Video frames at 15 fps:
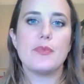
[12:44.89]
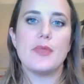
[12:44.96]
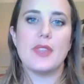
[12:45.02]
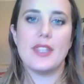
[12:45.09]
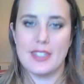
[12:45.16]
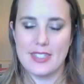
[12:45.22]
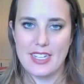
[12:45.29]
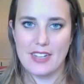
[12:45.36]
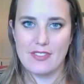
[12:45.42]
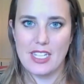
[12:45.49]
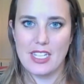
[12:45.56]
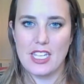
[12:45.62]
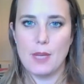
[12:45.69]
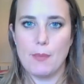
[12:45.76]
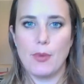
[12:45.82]
This is definitely
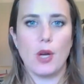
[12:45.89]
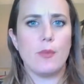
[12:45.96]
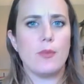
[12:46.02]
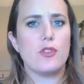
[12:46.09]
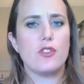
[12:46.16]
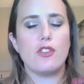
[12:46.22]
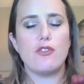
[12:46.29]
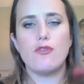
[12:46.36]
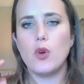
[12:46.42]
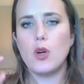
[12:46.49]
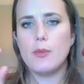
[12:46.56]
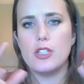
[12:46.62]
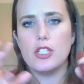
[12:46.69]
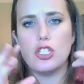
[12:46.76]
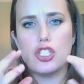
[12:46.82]
a keeper. The
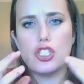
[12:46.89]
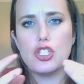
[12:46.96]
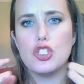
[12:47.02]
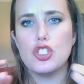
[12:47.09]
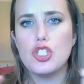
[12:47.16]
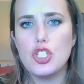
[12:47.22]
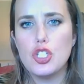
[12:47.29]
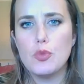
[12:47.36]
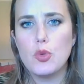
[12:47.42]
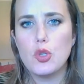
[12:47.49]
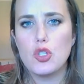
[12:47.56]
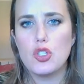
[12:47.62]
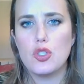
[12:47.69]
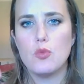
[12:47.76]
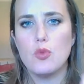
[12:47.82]
formula is super
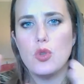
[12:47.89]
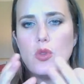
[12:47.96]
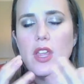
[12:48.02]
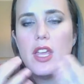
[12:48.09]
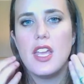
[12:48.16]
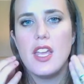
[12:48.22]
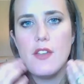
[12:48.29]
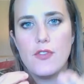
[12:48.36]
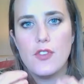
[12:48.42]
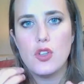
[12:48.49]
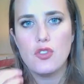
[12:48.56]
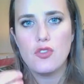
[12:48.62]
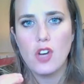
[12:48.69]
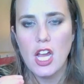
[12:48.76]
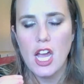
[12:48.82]
smooth. It
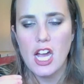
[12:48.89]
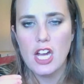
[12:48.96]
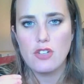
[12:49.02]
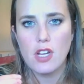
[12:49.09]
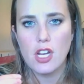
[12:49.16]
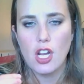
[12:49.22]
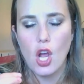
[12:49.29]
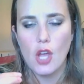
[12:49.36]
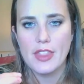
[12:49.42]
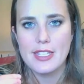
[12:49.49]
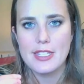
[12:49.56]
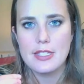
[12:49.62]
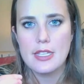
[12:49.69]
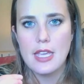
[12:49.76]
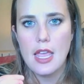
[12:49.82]
feels very hydrating on the
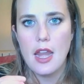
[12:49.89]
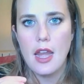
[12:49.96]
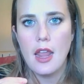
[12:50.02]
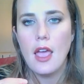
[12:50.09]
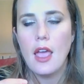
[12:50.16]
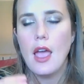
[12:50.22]
skin.